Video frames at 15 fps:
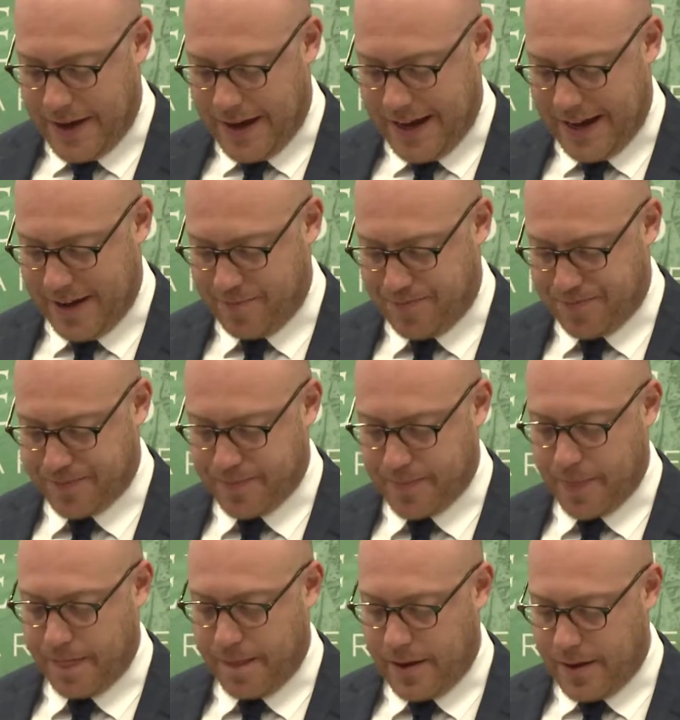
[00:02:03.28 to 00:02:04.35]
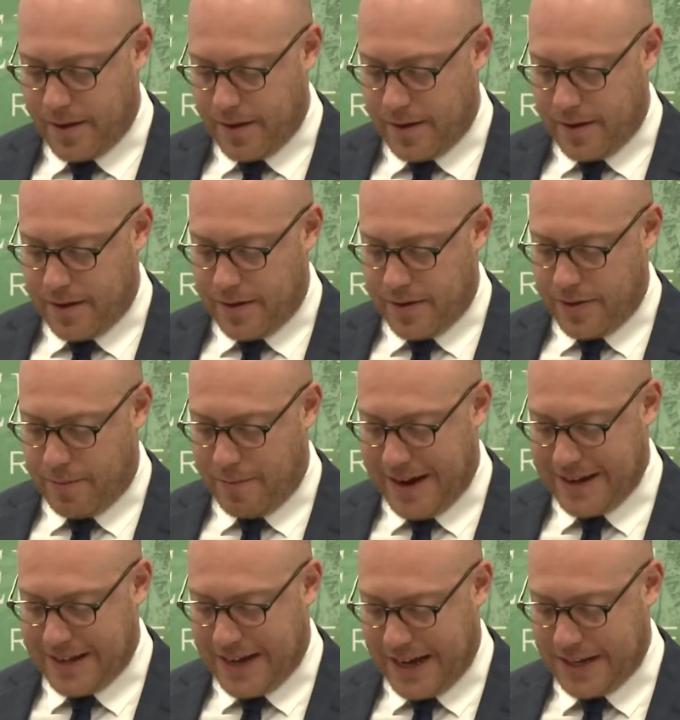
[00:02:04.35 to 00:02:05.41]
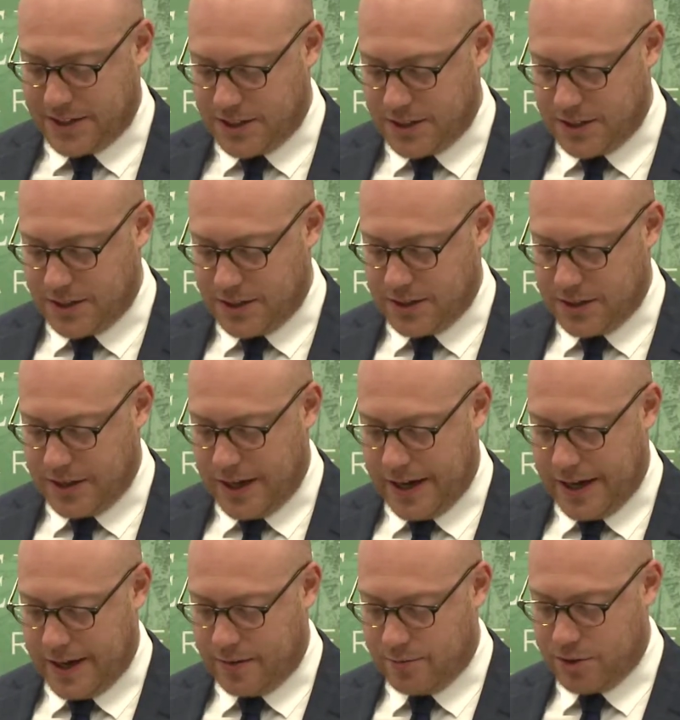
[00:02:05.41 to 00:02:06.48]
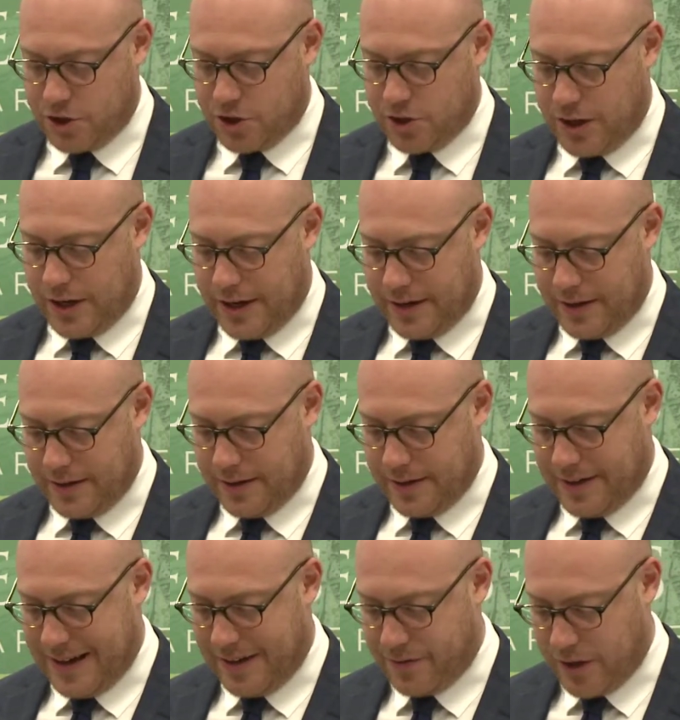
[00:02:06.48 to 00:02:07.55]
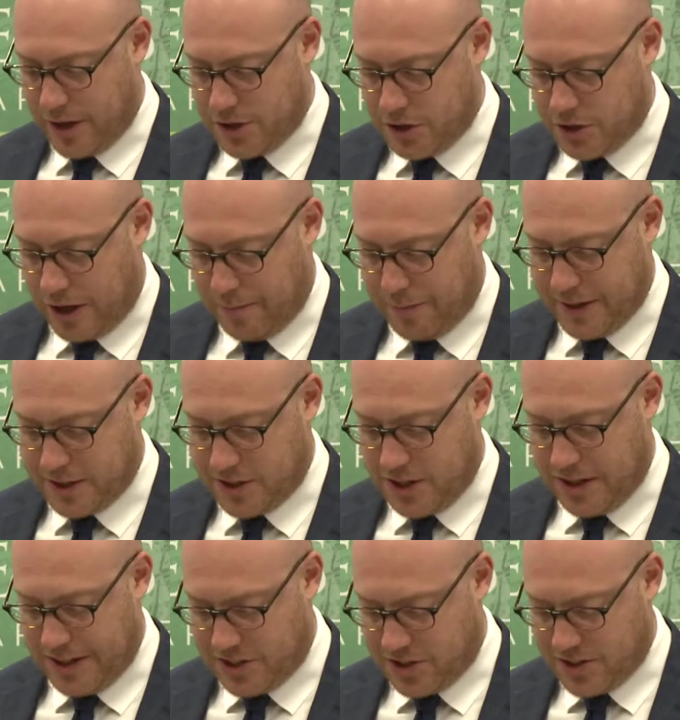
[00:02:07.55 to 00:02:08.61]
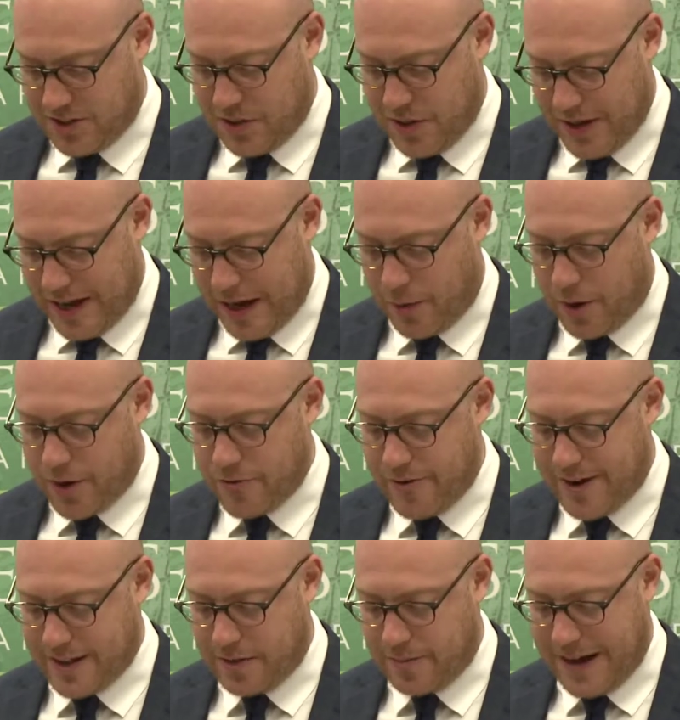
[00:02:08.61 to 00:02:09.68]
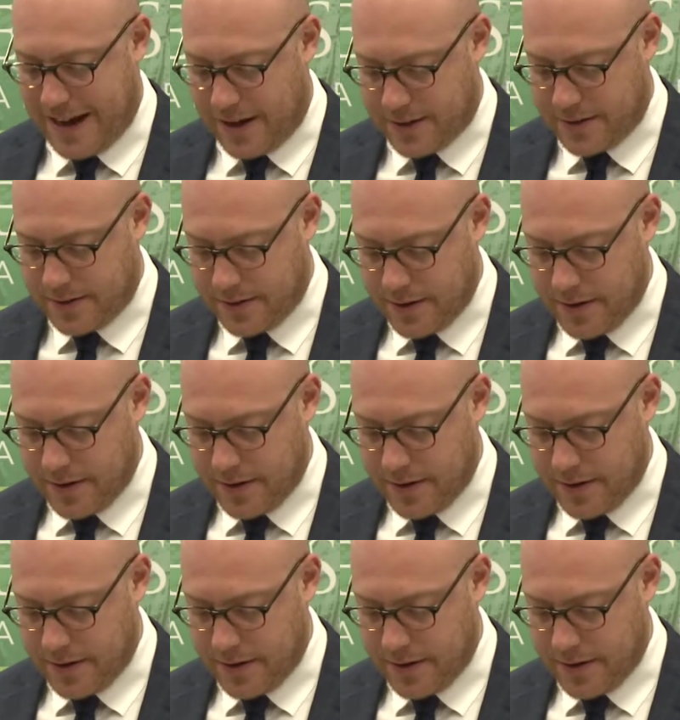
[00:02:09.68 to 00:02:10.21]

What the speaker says: The main cases which cover those topics are listed there. I won't read them out.